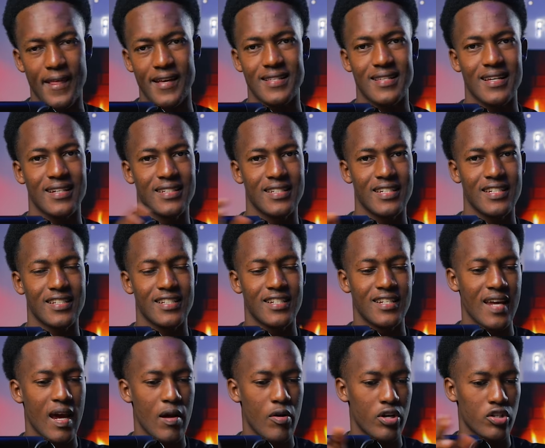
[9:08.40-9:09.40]
there's a change
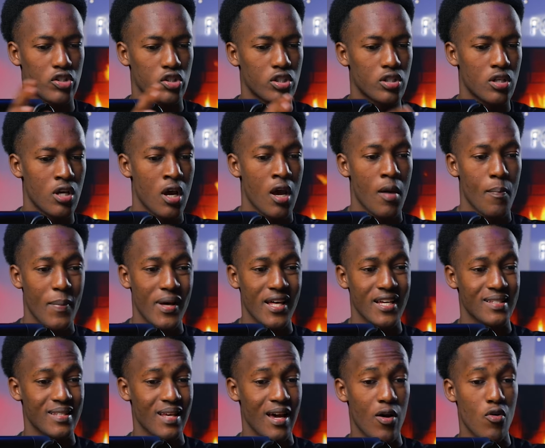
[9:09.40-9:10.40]
in direction. But
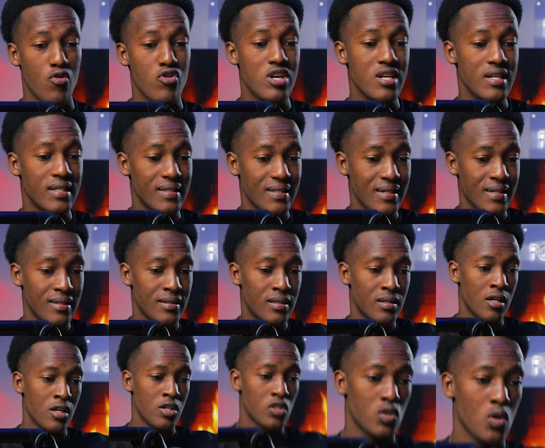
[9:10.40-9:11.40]
that's how it
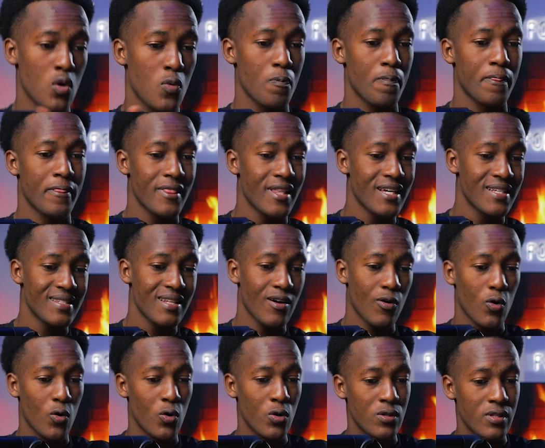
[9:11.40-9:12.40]
is. So that's the
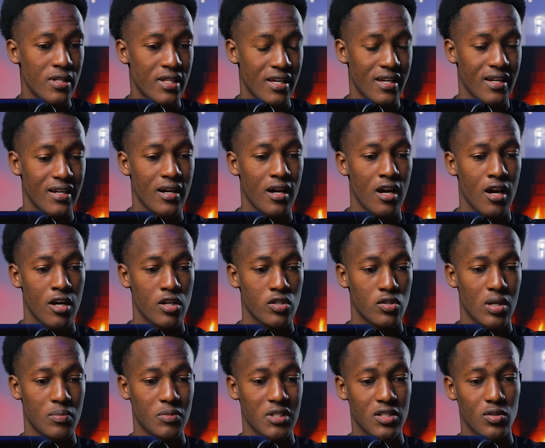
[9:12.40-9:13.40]
whole thing.
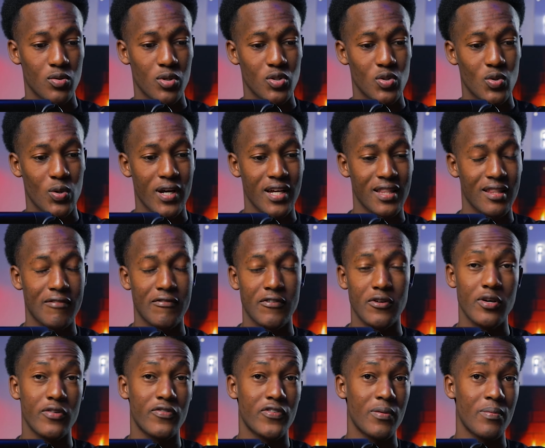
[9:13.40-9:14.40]
So I'm just going to cut the
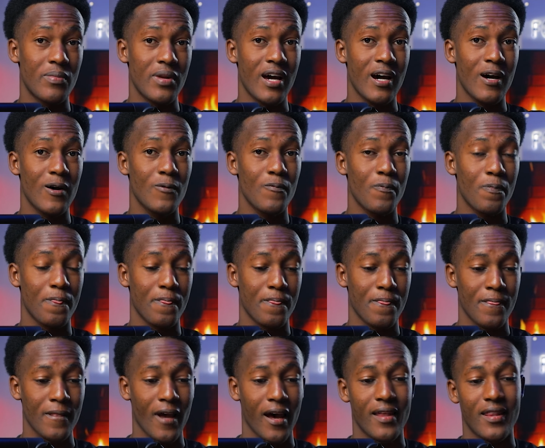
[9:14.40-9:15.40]
video from now.
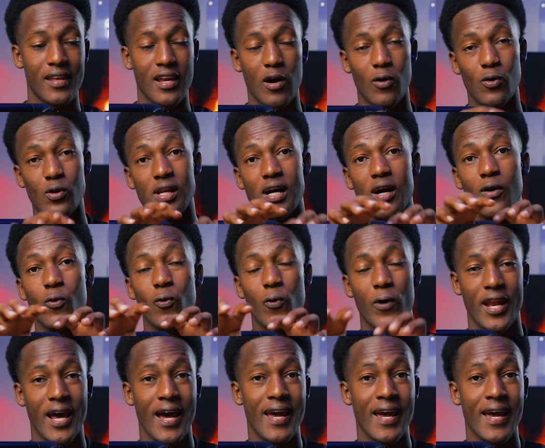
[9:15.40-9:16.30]
And then when